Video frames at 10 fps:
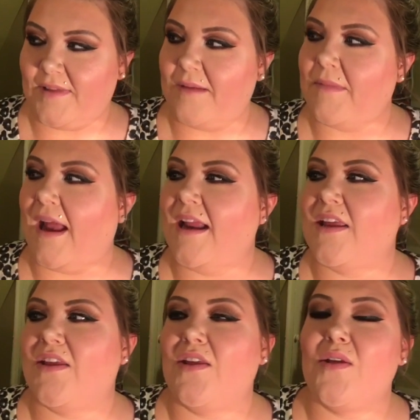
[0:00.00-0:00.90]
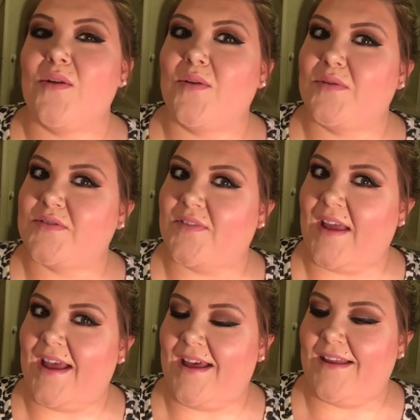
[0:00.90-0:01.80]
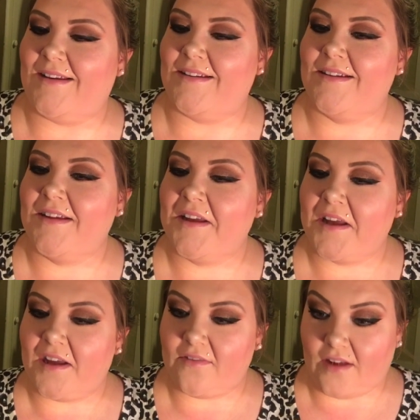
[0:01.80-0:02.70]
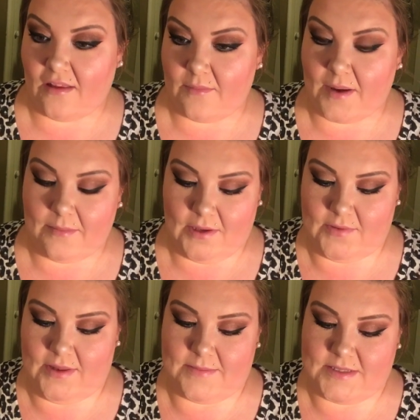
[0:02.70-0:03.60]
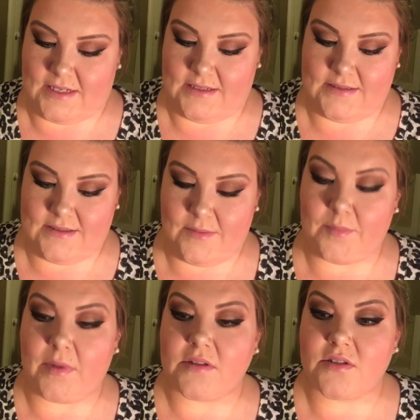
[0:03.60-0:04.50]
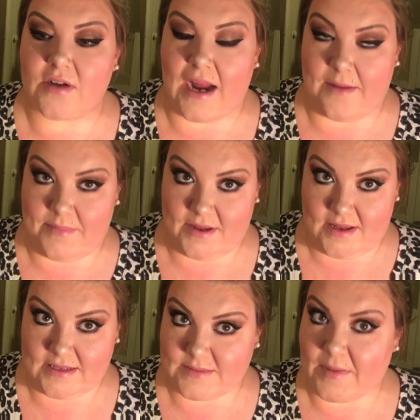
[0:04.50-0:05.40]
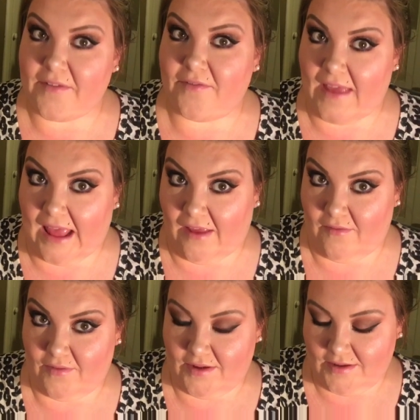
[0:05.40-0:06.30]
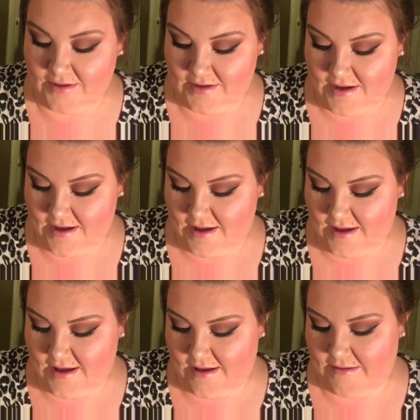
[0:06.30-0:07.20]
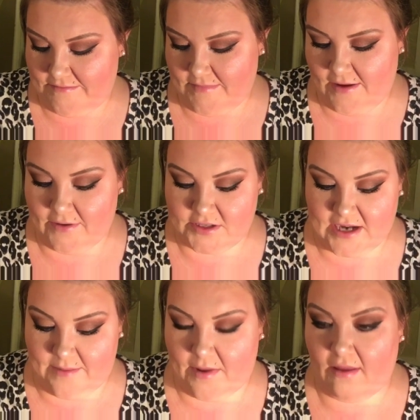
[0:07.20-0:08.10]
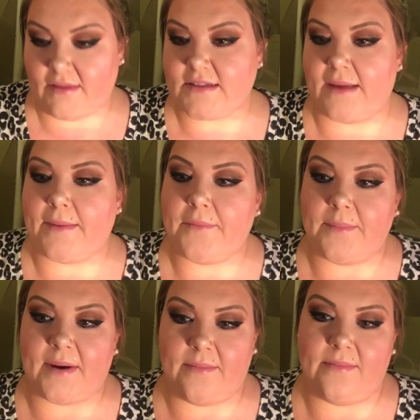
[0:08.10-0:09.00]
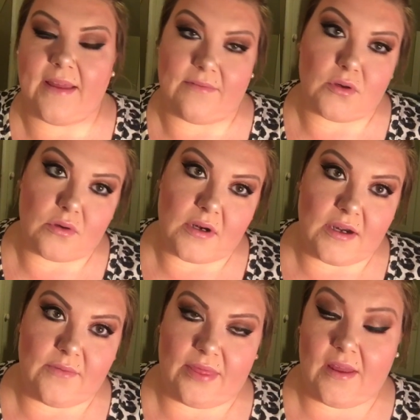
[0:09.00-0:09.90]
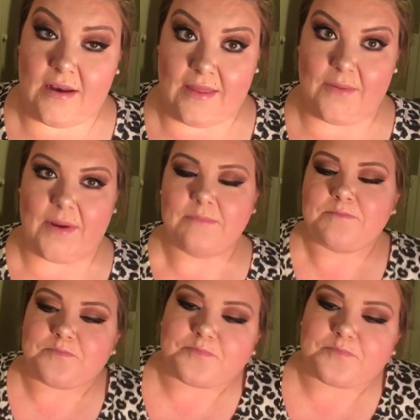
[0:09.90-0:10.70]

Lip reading: I'm not a huge fan of ColourPop liquid lipsticks, but Trap is my fave. I wear Trap all the time. I will probably have to order another one.